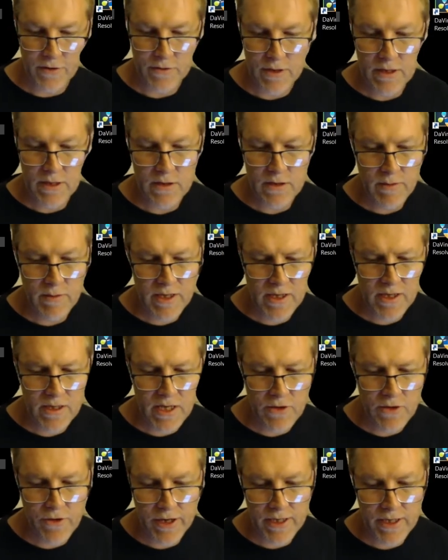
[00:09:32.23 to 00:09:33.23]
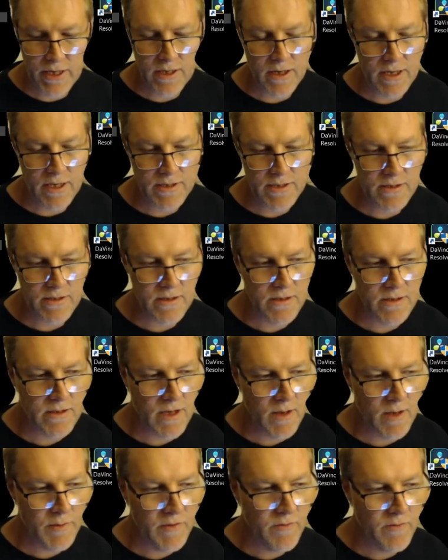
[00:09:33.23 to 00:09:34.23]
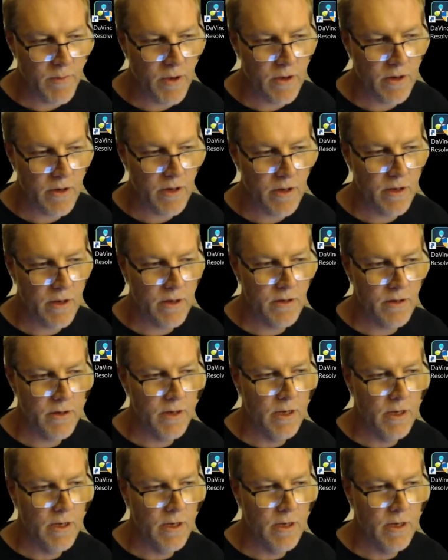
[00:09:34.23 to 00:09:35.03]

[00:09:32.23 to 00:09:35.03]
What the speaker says: It immediately recognizes the type of barcode,